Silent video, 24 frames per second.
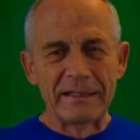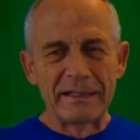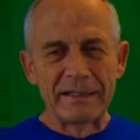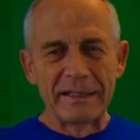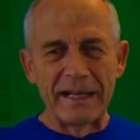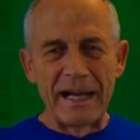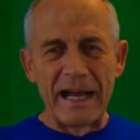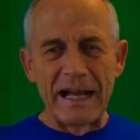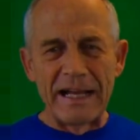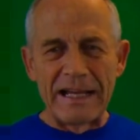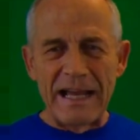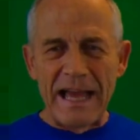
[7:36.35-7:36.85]

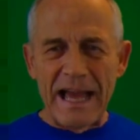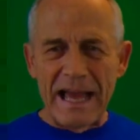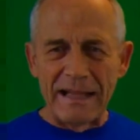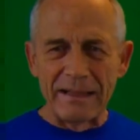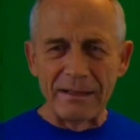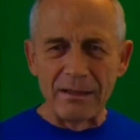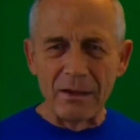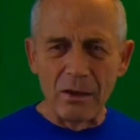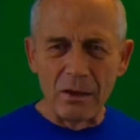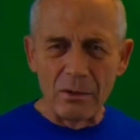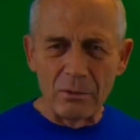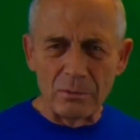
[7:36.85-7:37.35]
Can I
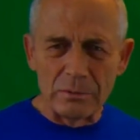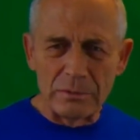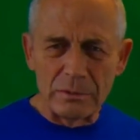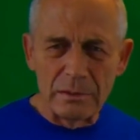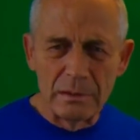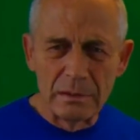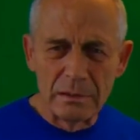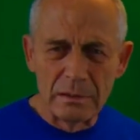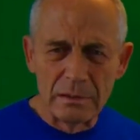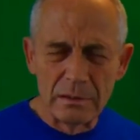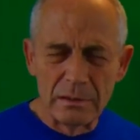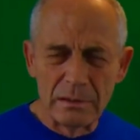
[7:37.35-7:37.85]
add
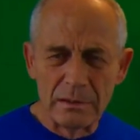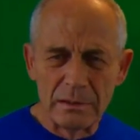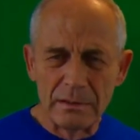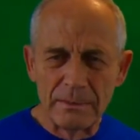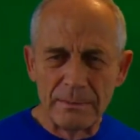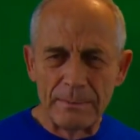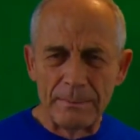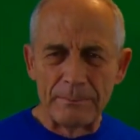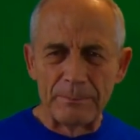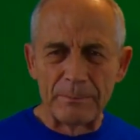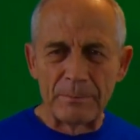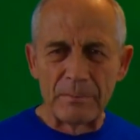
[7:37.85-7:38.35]
those?
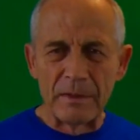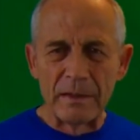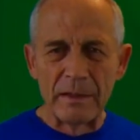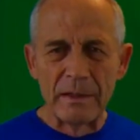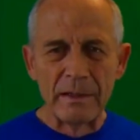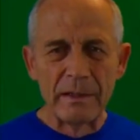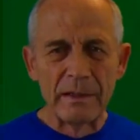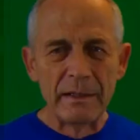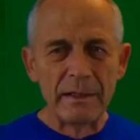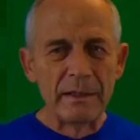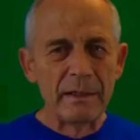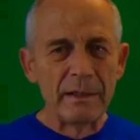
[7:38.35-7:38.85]

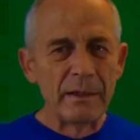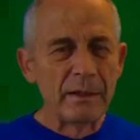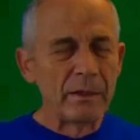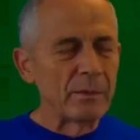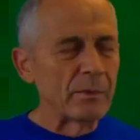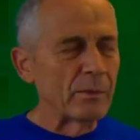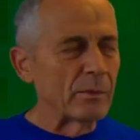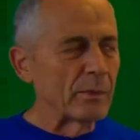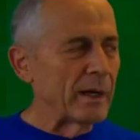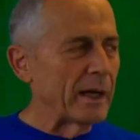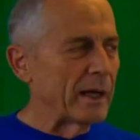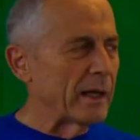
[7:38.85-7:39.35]

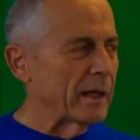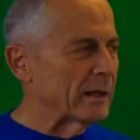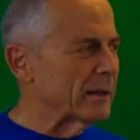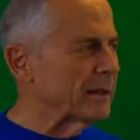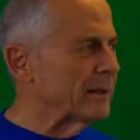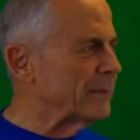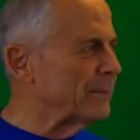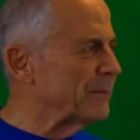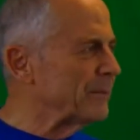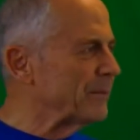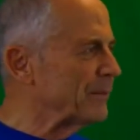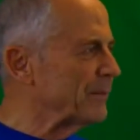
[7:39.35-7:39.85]

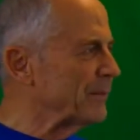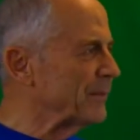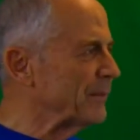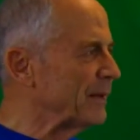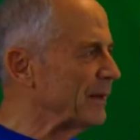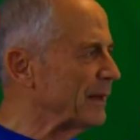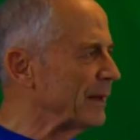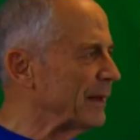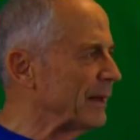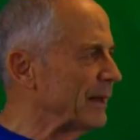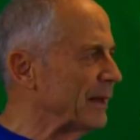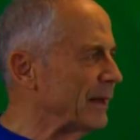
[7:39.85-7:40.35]
Well,
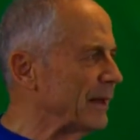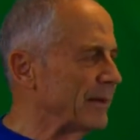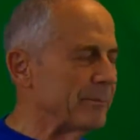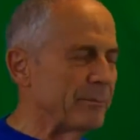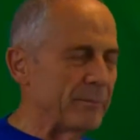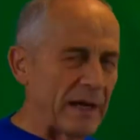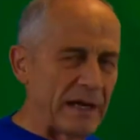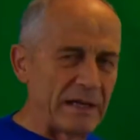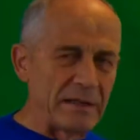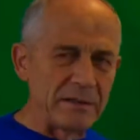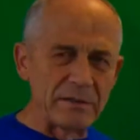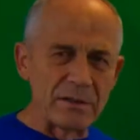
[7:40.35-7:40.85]

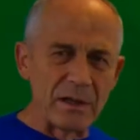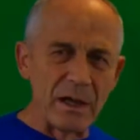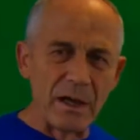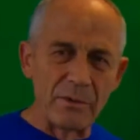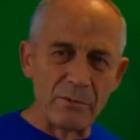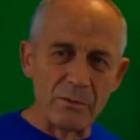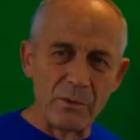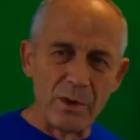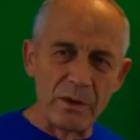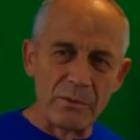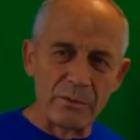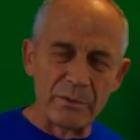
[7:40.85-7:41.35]
based
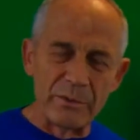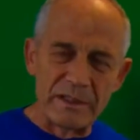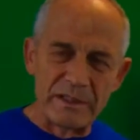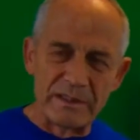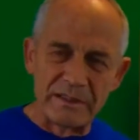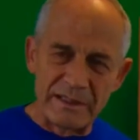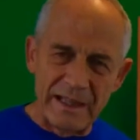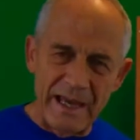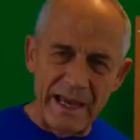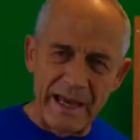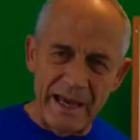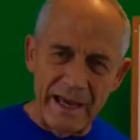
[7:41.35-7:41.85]
on what we
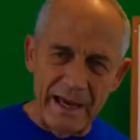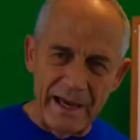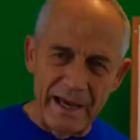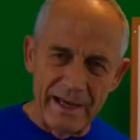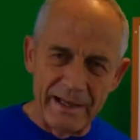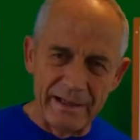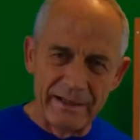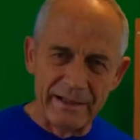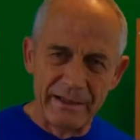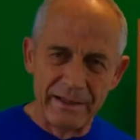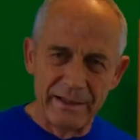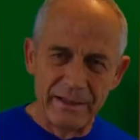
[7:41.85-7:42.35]

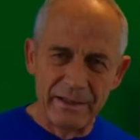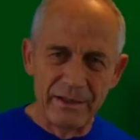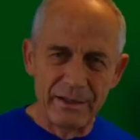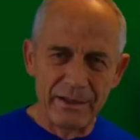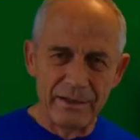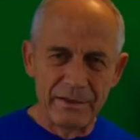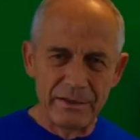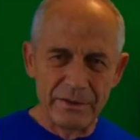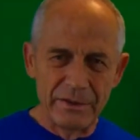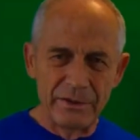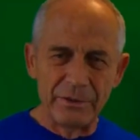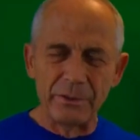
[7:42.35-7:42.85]
said,
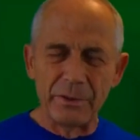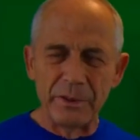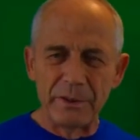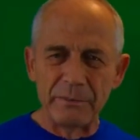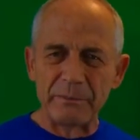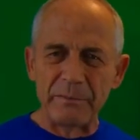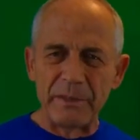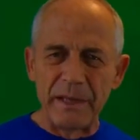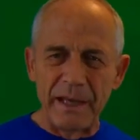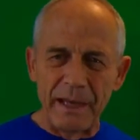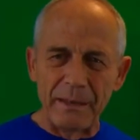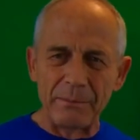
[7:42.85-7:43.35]
you
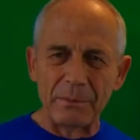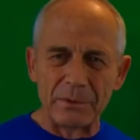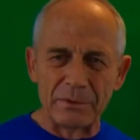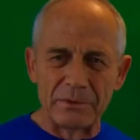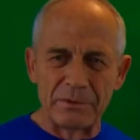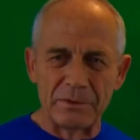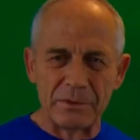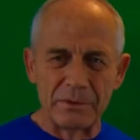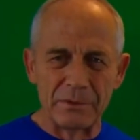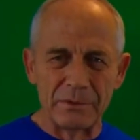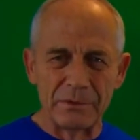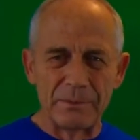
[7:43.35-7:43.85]
wouldn't be able
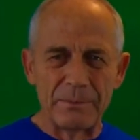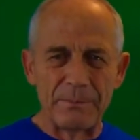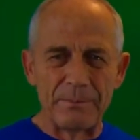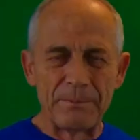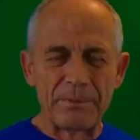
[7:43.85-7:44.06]
to.